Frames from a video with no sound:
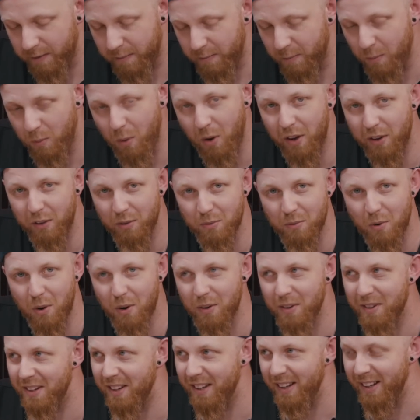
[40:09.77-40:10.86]
What is
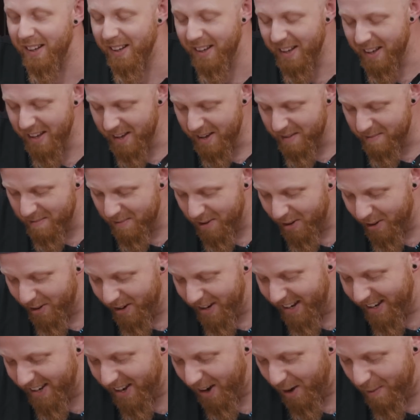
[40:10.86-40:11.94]
wrong today?
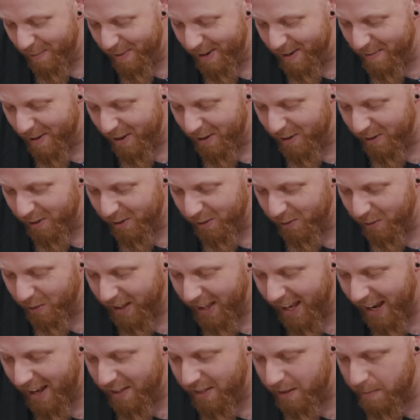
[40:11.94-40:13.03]
Moria Goblin models
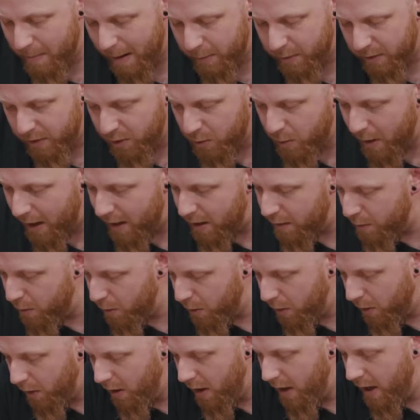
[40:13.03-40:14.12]
gain the Mountain Dweller
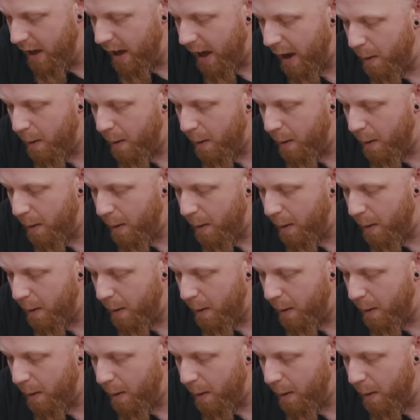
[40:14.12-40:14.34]
rule,